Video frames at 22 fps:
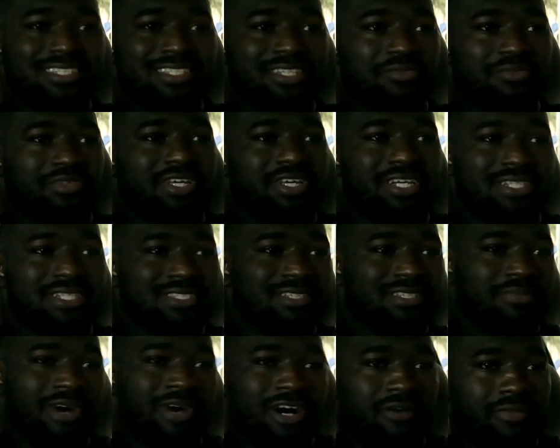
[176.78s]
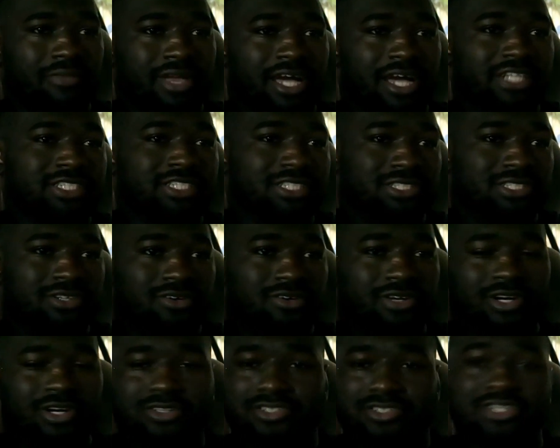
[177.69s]
some things about me I just don't
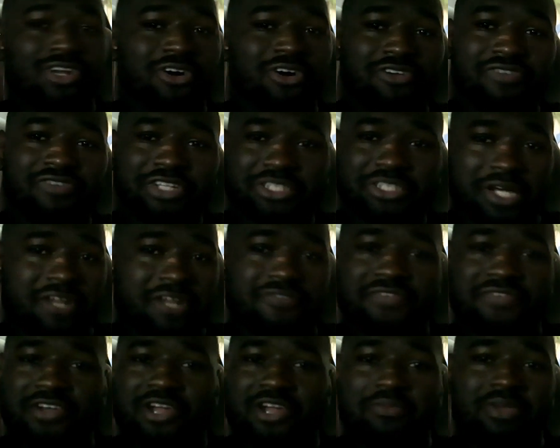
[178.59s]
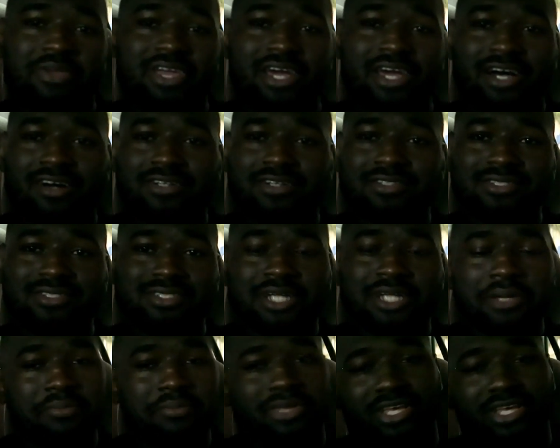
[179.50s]
know. So don't even try to figure me out
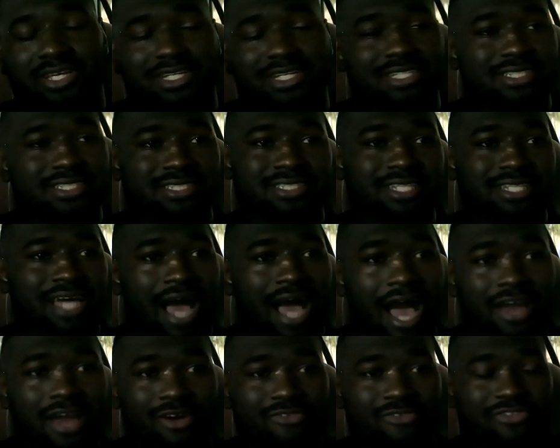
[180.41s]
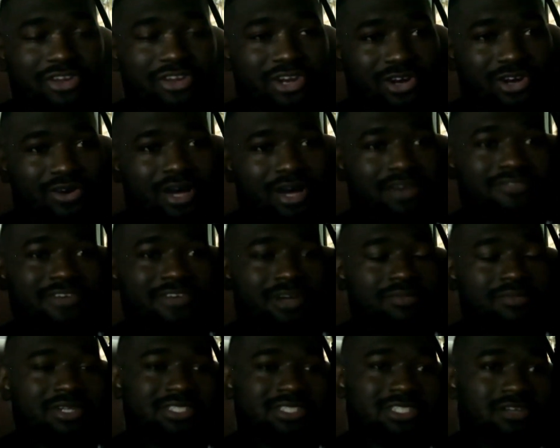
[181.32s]
because I don't even know how to
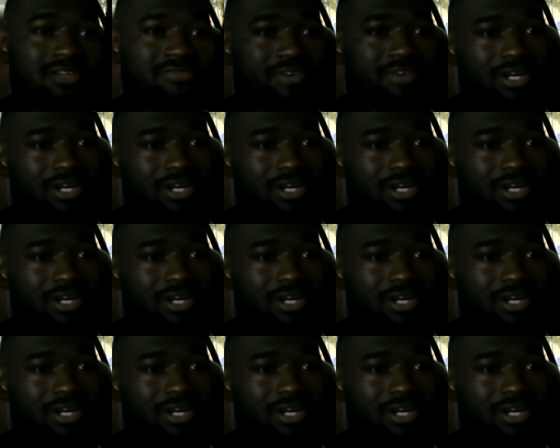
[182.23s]
figure myself